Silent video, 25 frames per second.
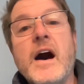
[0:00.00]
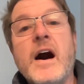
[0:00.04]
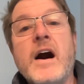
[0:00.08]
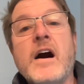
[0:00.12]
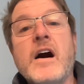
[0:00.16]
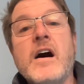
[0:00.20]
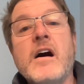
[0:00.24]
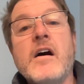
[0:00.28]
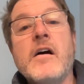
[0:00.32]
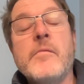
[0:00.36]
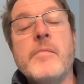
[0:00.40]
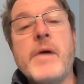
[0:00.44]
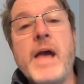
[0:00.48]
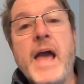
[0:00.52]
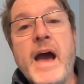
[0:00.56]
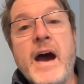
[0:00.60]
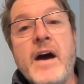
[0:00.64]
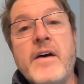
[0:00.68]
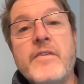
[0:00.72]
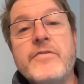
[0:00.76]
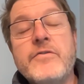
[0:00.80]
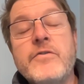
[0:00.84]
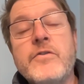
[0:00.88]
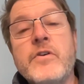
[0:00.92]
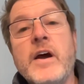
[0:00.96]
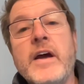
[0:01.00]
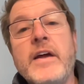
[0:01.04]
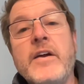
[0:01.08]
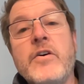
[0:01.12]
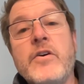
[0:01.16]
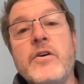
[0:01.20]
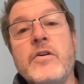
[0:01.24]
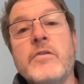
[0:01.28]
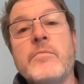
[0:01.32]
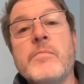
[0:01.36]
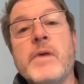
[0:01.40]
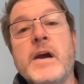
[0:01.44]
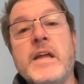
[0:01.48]
Um, after I
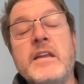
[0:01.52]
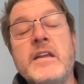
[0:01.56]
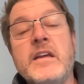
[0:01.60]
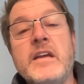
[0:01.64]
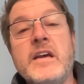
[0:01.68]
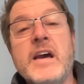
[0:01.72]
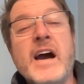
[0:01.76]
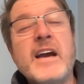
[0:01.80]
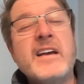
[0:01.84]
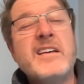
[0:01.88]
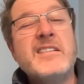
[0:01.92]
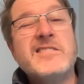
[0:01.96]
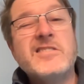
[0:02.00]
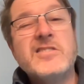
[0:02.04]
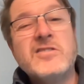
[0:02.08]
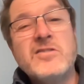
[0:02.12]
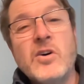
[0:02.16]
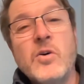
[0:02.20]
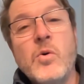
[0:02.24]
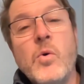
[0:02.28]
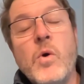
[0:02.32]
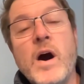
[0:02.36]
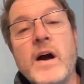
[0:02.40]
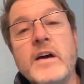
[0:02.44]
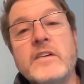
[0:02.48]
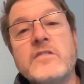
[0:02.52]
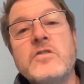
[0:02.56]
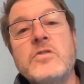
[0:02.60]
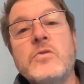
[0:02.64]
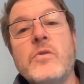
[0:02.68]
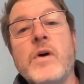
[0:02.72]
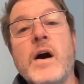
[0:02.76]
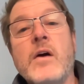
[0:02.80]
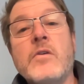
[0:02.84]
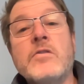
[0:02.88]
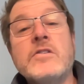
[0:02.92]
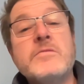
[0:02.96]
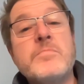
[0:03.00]
hurt my knee, I can still walk
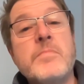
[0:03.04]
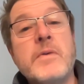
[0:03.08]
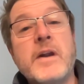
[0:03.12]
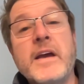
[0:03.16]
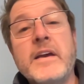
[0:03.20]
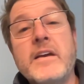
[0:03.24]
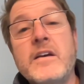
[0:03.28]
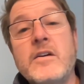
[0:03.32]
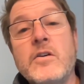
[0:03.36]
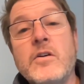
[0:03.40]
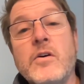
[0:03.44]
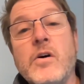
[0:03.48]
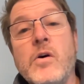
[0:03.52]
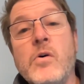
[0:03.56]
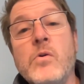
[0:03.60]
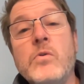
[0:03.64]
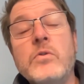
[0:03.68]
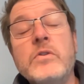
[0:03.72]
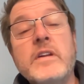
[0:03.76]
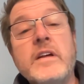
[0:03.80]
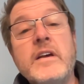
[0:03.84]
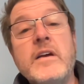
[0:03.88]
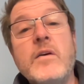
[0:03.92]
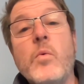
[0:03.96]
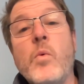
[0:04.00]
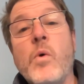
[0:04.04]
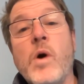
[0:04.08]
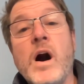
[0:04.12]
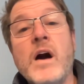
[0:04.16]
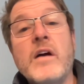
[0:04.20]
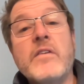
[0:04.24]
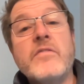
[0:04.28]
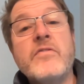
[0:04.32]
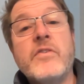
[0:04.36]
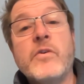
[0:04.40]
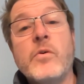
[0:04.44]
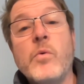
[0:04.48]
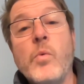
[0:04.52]
two hours, but I can only
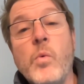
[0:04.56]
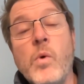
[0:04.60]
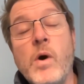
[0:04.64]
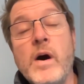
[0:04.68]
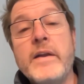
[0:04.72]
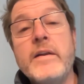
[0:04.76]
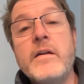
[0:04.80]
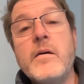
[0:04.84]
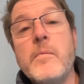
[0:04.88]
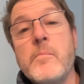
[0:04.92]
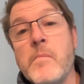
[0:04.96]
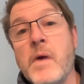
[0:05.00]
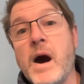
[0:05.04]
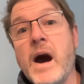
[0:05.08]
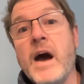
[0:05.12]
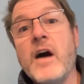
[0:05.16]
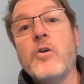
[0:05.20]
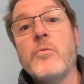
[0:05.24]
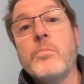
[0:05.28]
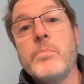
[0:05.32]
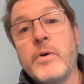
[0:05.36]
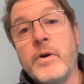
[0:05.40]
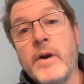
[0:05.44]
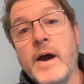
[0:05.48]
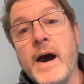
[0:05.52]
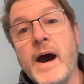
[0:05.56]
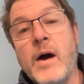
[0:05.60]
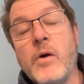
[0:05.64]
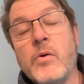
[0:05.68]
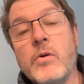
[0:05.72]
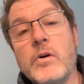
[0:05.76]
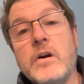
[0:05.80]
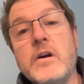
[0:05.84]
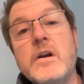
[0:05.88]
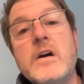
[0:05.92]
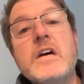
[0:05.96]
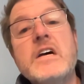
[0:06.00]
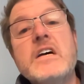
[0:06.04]
walk for one mile per
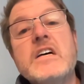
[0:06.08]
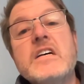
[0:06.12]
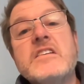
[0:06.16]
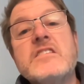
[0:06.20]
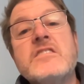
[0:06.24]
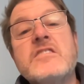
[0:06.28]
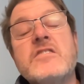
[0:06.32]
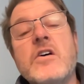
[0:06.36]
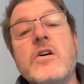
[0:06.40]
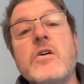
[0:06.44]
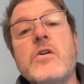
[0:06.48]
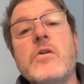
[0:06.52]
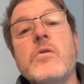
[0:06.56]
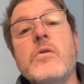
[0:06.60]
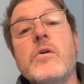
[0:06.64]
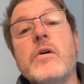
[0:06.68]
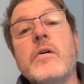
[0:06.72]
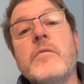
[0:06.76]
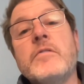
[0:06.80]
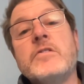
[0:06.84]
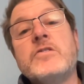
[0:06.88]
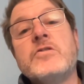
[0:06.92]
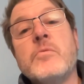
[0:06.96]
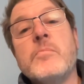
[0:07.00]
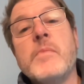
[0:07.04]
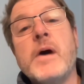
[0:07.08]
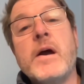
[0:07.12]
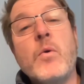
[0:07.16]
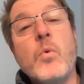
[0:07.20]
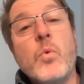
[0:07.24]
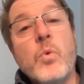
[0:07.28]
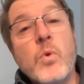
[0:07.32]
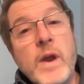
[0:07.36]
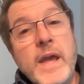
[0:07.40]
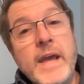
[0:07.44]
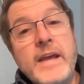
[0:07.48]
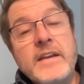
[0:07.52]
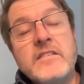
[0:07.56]
hour. So, so my
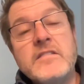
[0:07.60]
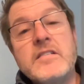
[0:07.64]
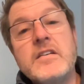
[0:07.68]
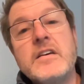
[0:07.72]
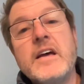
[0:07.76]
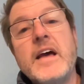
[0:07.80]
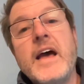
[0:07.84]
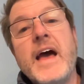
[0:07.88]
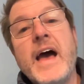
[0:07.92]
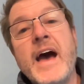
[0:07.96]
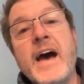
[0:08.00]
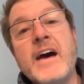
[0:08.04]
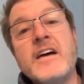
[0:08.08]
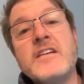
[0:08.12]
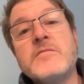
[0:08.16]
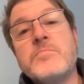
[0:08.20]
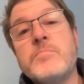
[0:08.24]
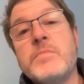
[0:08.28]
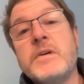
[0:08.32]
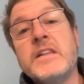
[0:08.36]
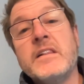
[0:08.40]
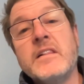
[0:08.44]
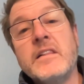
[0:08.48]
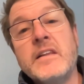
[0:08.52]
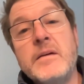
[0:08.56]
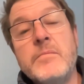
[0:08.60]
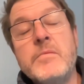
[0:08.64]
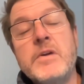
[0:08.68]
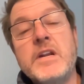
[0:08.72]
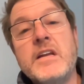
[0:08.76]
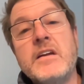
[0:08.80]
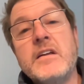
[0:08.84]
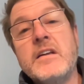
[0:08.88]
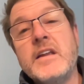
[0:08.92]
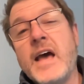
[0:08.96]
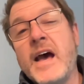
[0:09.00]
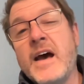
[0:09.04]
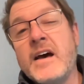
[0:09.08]
rate has been
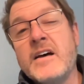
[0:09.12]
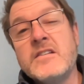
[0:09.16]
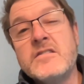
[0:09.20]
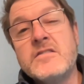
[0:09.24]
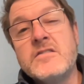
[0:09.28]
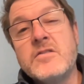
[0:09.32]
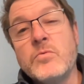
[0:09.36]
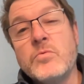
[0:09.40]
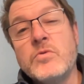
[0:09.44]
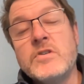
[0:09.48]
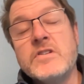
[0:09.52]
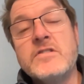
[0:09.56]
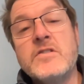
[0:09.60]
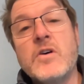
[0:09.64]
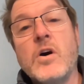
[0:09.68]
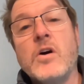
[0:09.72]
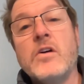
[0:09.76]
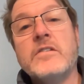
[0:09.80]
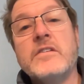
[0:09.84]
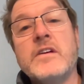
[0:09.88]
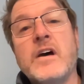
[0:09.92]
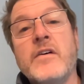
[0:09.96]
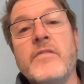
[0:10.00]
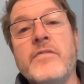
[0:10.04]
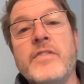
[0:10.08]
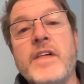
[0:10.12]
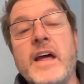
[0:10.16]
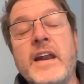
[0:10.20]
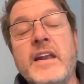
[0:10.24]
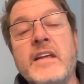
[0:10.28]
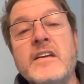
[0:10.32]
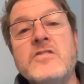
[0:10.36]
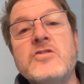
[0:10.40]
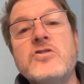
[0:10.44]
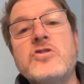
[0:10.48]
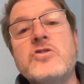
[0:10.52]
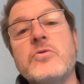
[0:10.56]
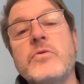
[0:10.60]
limited as a result of that
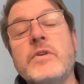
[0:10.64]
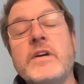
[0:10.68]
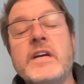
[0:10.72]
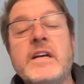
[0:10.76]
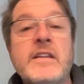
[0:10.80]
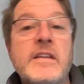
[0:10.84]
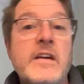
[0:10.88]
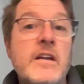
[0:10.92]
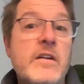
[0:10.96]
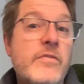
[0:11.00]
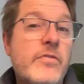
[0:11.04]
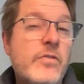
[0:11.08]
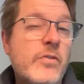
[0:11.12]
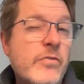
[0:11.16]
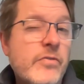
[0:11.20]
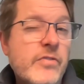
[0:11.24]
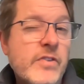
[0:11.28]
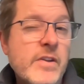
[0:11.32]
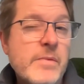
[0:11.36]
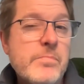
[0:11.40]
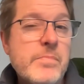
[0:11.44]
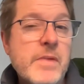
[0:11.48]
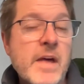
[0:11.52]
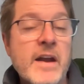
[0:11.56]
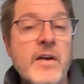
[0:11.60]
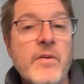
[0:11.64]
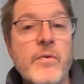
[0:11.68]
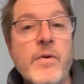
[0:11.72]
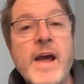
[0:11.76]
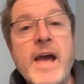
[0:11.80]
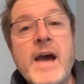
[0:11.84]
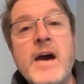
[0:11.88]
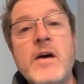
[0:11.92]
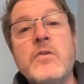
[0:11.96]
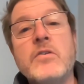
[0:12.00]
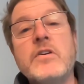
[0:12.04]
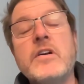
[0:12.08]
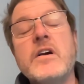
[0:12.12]
injury. And then if you flip that
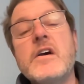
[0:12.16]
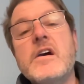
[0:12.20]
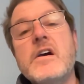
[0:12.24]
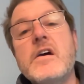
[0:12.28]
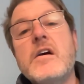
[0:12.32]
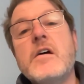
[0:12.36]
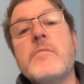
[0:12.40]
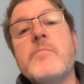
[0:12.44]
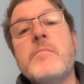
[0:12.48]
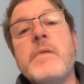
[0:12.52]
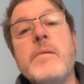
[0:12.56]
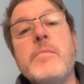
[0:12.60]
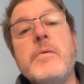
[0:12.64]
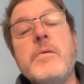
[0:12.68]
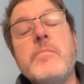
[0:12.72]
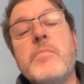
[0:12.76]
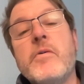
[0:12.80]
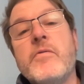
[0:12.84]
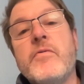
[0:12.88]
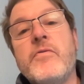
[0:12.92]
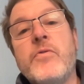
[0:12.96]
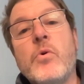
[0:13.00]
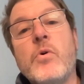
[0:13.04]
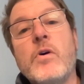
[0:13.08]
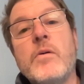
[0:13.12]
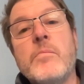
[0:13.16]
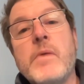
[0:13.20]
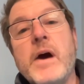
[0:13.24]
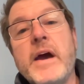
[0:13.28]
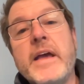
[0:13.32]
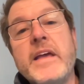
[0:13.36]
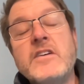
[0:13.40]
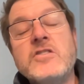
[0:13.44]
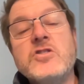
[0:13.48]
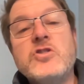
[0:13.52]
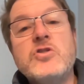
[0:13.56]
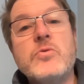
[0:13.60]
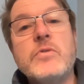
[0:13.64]
around, maybe before my
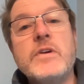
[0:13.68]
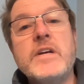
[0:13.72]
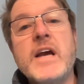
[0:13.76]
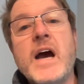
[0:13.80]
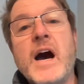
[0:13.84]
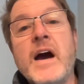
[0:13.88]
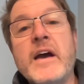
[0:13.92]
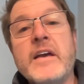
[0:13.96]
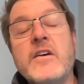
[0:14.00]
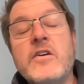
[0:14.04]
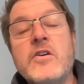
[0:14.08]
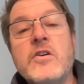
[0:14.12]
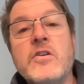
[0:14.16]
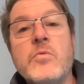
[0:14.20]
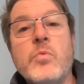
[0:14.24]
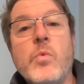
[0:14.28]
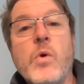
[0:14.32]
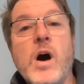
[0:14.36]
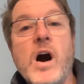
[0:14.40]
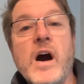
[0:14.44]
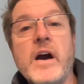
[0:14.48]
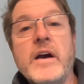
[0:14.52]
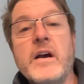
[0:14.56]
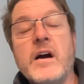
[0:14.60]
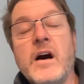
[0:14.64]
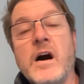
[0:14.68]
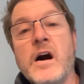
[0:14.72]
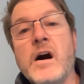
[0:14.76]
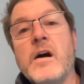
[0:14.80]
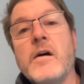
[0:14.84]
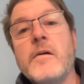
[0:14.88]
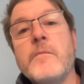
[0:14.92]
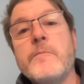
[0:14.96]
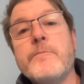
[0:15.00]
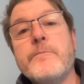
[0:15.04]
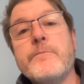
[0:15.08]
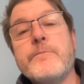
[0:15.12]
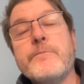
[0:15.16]
injury, I could walk
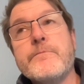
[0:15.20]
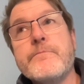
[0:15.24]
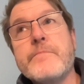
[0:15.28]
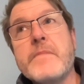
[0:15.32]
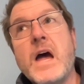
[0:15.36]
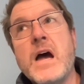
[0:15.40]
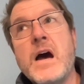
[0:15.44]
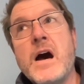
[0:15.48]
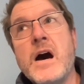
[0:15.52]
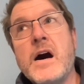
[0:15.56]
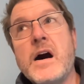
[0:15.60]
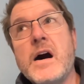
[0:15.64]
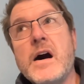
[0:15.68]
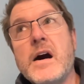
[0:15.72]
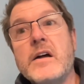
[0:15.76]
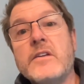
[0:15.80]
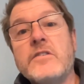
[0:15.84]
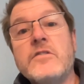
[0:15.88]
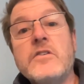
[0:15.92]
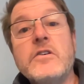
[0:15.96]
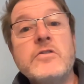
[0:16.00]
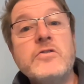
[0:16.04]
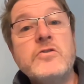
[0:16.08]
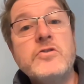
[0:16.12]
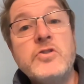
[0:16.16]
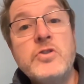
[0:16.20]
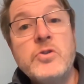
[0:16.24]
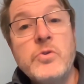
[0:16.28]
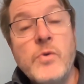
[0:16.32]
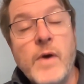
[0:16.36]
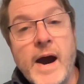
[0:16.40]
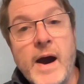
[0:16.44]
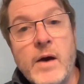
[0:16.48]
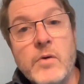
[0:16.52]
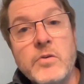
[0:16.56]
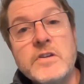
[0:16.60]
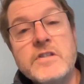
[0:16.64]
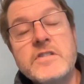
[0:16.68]
um, uh,
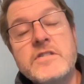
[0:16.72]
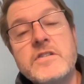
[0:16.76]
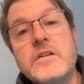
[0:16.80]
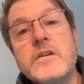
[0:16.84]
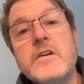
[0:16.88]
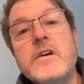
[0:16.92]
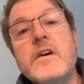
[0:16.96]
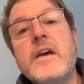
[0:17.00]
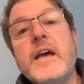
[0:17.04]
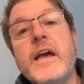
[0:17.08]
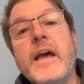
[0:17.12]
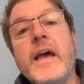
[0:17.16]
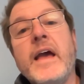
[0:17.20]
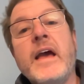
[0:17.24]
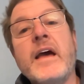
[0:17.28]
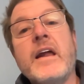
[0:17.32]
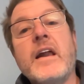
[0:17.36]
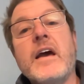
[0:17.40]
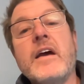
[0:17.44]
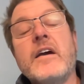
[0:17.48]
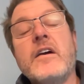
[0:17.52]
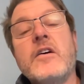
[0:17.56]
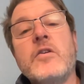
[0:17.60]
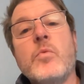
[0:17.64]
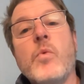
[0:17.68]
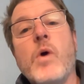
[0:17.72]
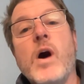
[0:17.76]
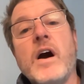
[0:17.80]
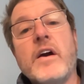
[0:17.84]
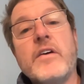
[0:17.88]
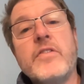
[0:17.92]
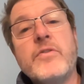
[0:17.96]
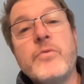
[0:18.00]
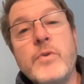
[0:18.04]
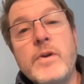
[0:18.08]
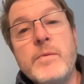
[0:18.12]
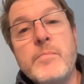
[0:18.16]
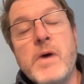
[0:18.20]
two hours and I could
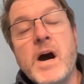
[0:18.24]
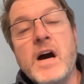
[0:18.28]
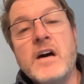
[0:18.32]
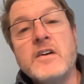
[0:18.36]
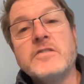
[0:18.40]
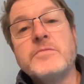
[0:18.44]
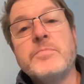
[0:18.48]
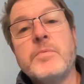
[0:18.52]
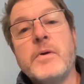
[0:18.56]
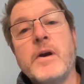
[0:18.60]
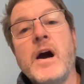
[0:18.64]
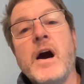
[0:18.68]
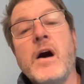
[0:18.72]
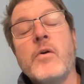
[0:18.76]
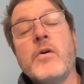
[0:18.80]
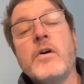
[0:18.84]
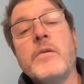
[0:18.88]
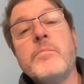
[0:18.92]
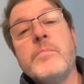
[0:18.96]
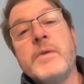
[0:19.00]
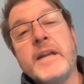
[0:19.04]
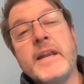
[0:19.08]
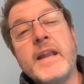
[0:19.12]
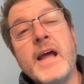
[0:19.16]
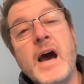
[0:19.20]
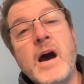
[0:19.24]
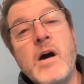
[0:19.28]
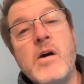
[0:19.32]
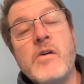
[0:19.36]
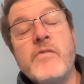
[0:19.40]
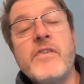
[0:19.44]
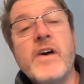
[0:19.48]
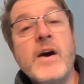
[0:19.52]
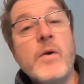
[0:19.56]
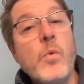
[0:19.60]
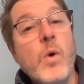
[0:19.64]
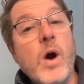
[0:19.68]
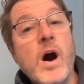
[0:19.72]
walk three miles per hour. But now,
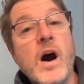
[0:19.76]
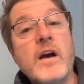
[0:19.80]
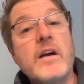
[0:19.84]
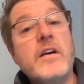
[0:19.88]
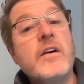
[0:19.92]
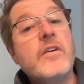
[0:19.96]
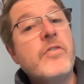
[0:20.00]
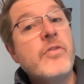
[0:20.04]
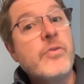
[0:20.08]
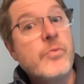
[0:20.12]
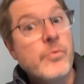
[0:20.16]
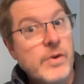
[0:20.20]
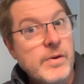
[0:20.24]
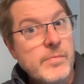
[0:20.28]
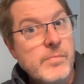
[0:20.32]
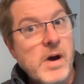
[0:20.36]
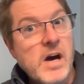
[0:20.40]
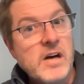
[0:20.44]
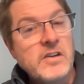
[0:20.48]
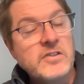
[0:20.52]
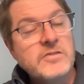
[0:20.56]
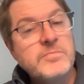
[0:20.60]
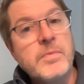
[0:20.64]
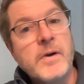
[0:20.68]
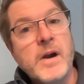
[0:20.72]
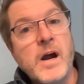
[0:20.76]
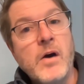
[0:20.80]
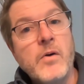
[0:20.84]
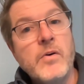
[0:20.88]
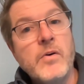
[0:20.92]
if I walk three miles per